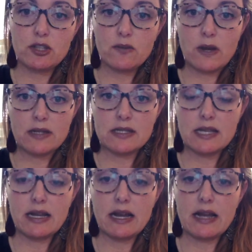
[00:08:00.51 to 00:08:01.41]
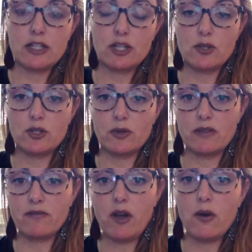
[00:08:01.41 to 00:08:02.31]
ones like I showed you in
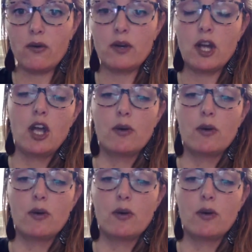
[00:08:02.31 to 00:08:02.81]
the phone,